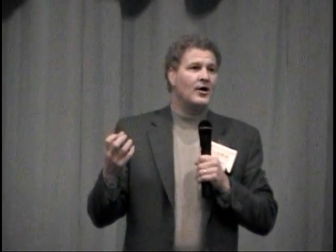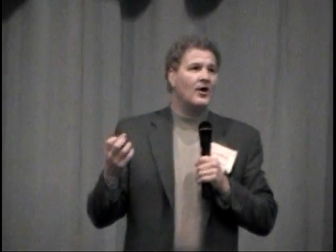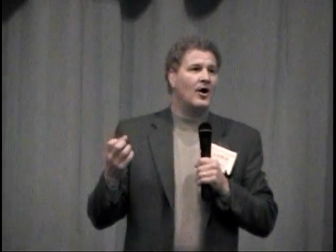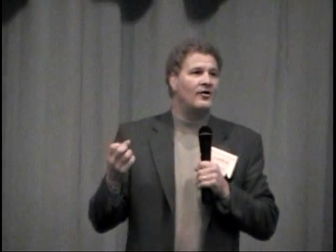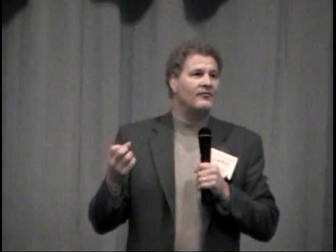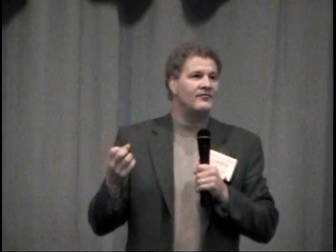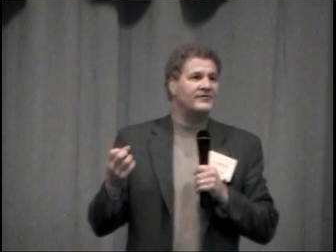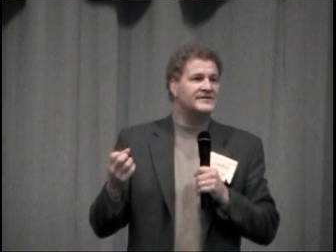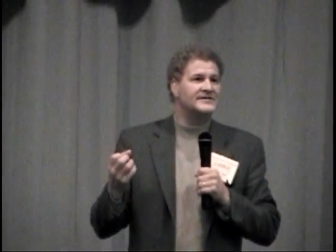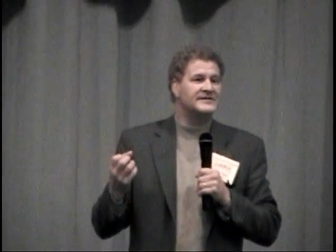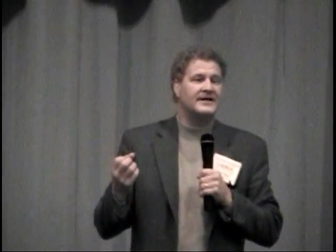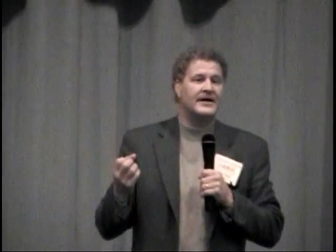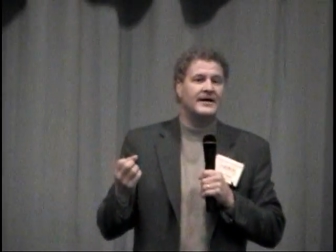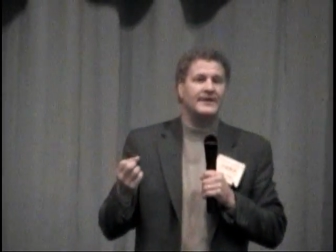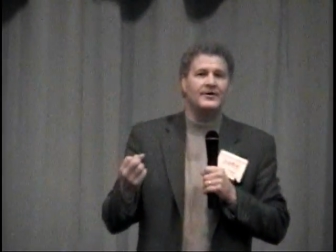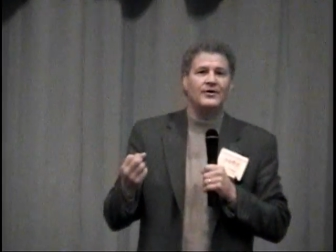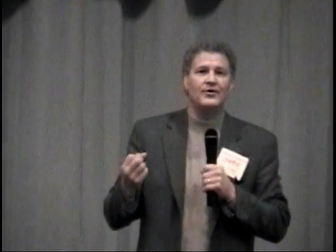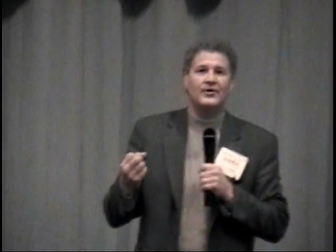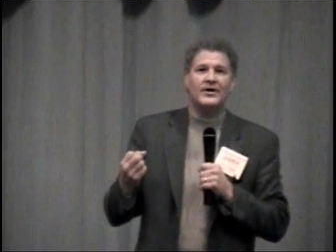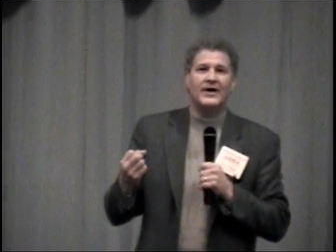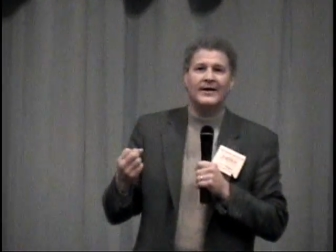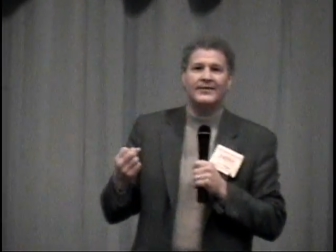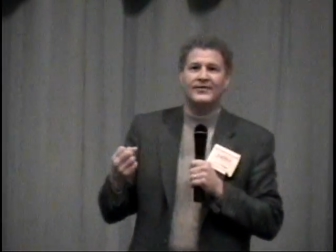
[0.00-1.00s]
And all of a
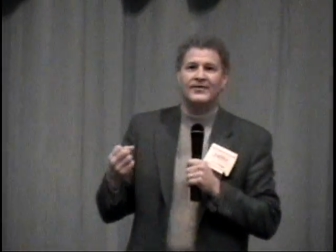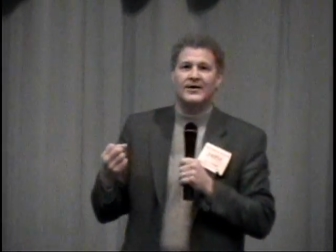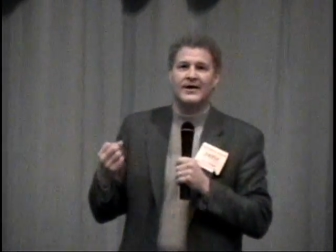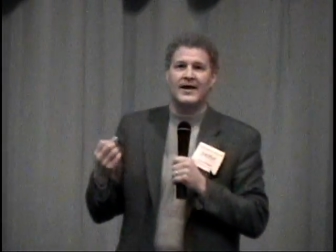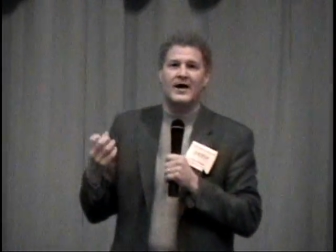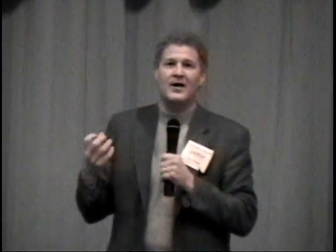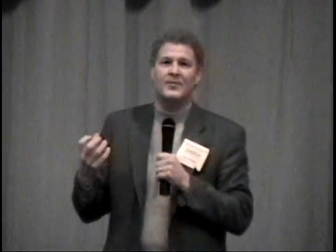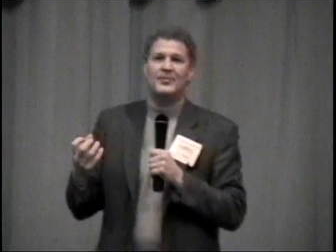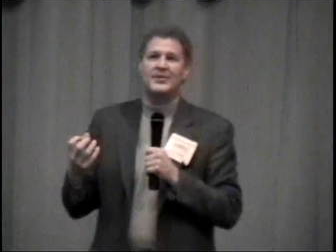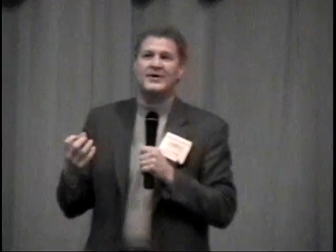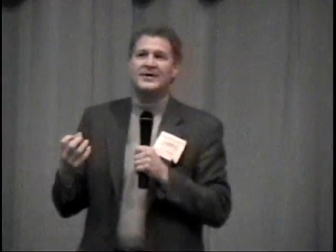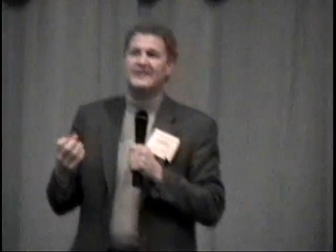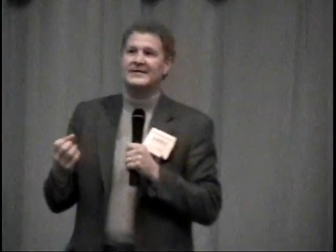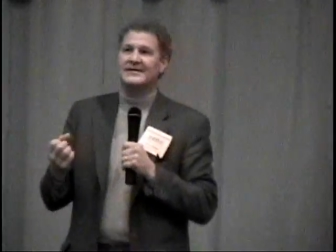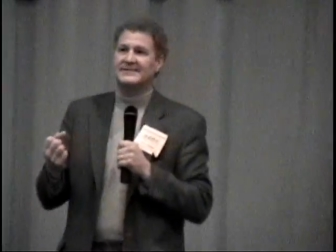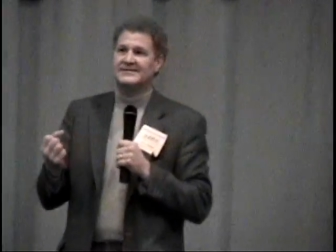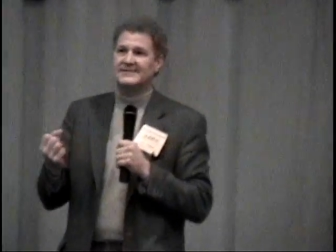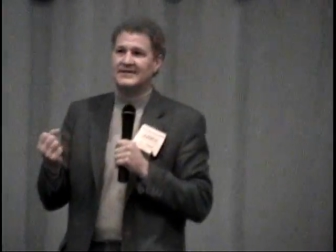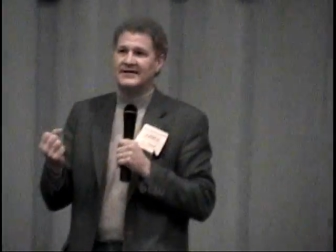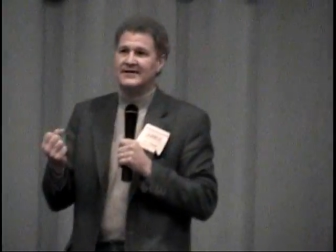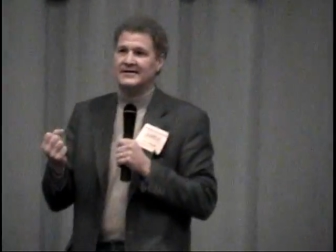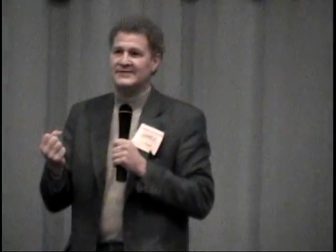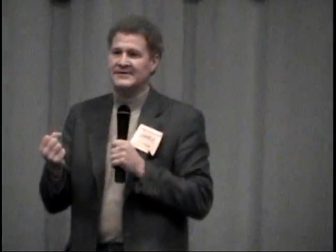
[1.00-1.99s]
sudden, you've got the company
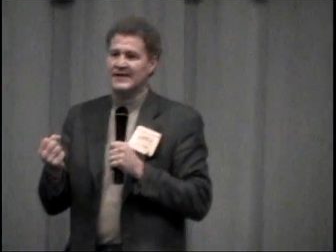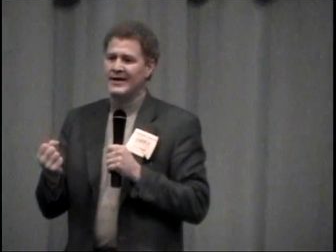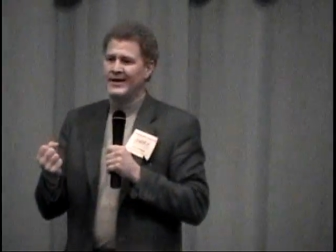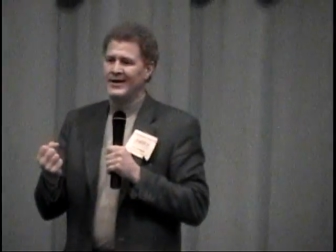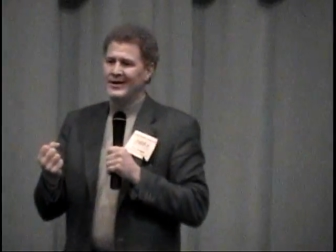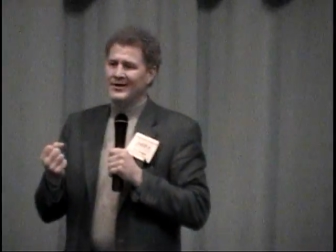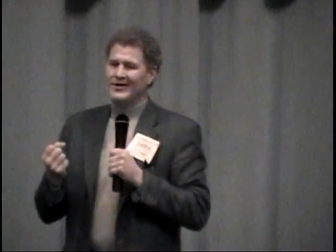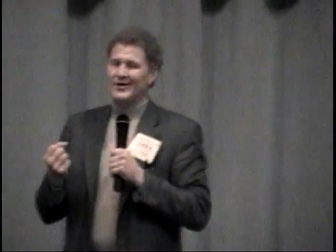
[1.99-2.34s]
that says,